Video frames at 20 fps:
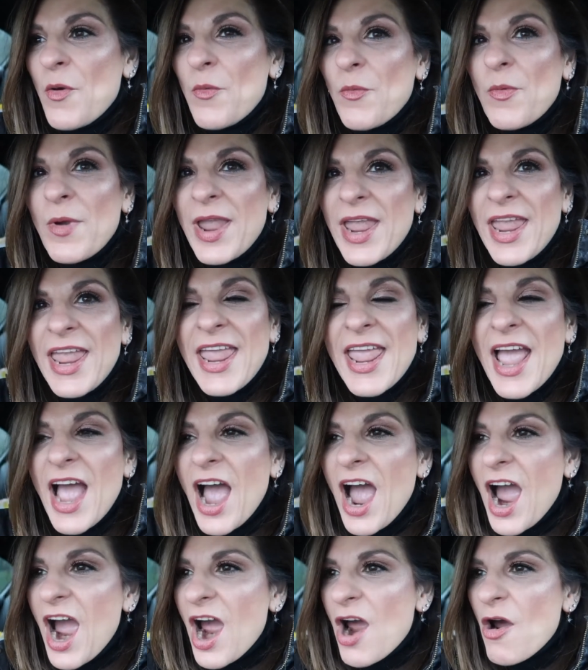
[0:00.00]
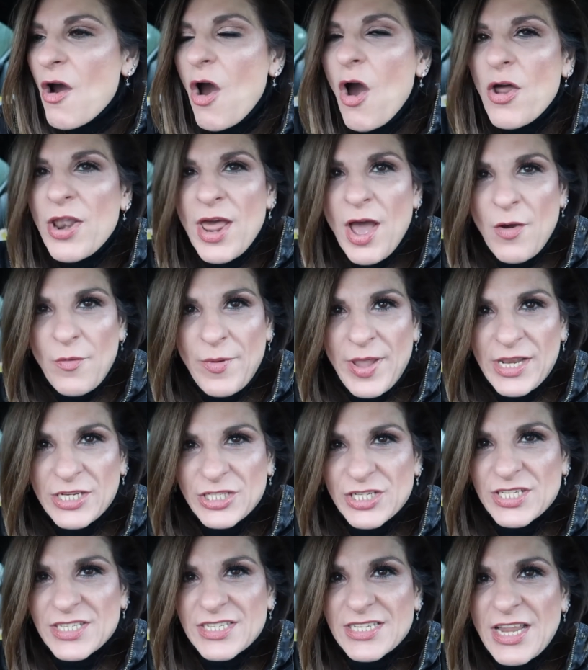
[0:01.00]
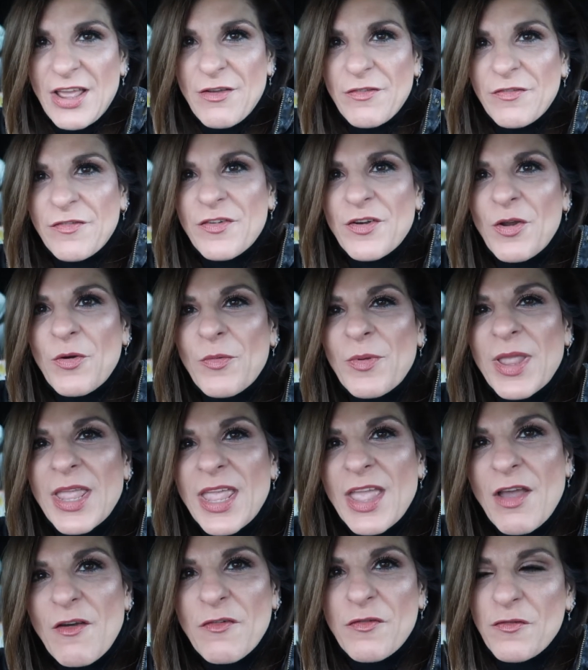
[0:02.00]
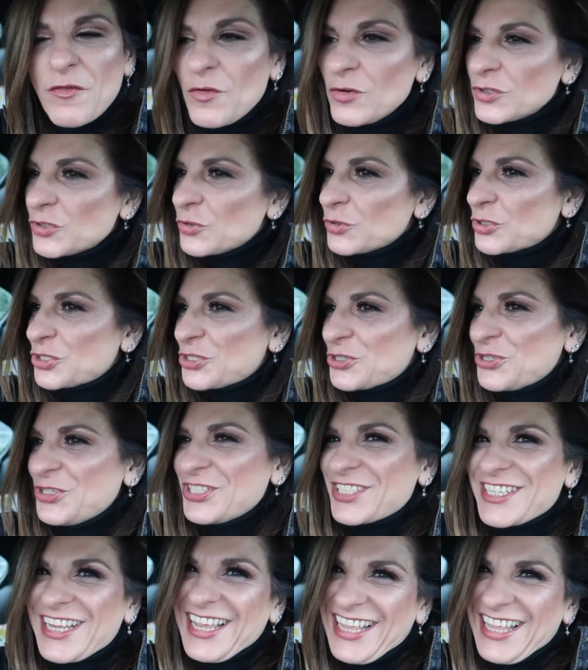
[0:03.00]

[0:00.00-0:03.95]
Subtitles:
We are on our way just now for a wee photo shoot.